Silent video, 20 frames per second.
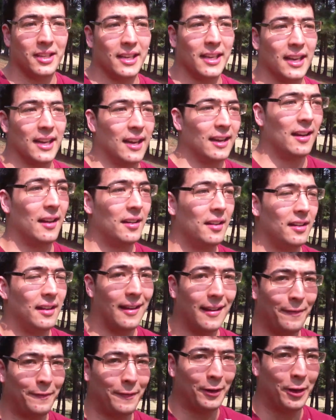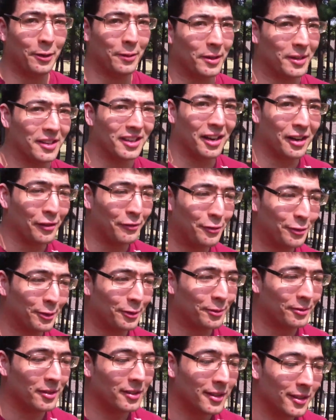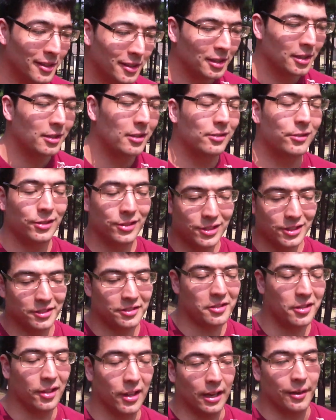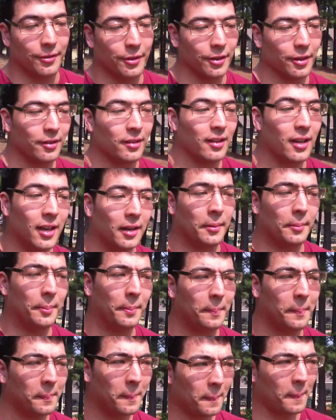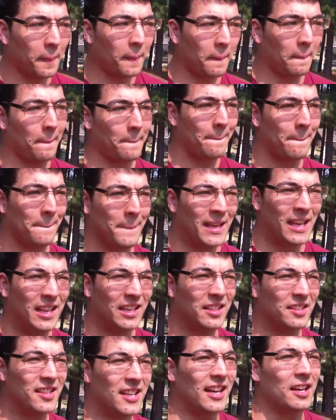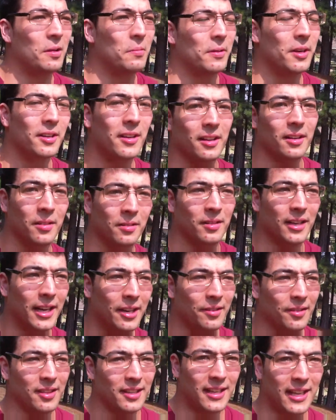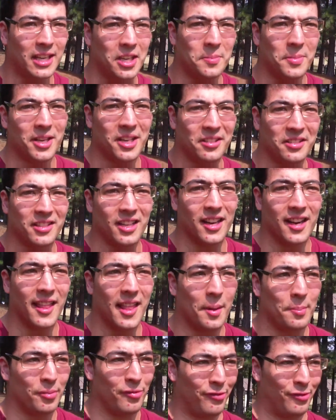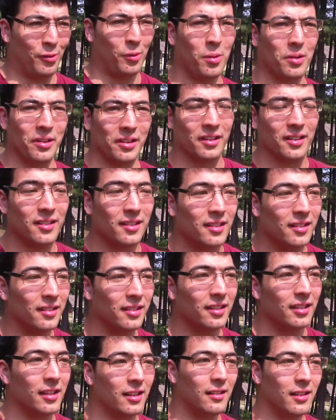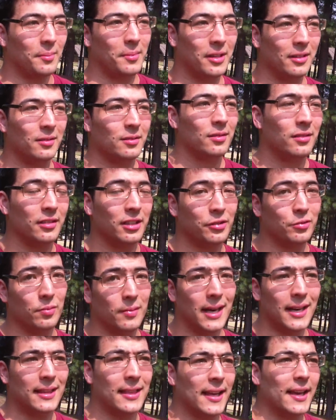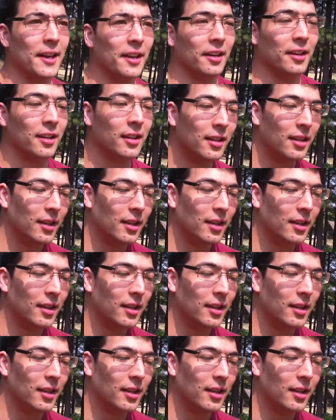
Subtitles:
the FU in Kung Fu, which is clever. It's kind of weird how I don't think anybody's thought of that before. You know, I mean, it's right there.